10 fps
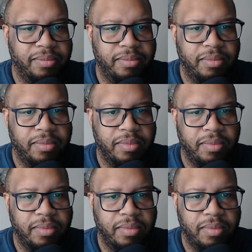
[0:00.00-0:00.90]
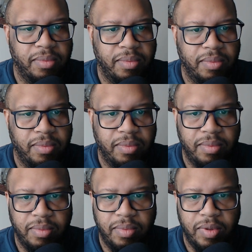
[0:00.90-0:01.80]

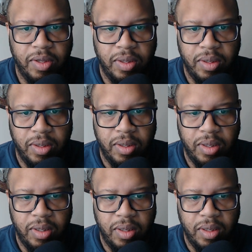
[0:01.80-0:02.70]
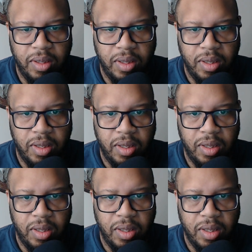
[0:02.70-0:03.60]

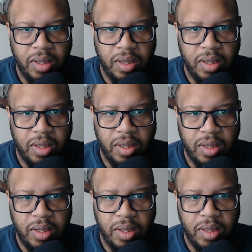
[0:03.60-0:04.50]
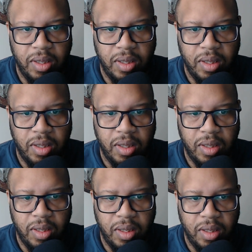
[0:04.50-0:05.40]

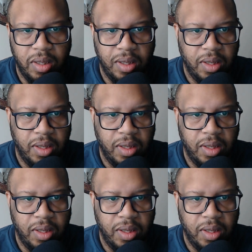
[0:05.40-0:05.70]
(silence)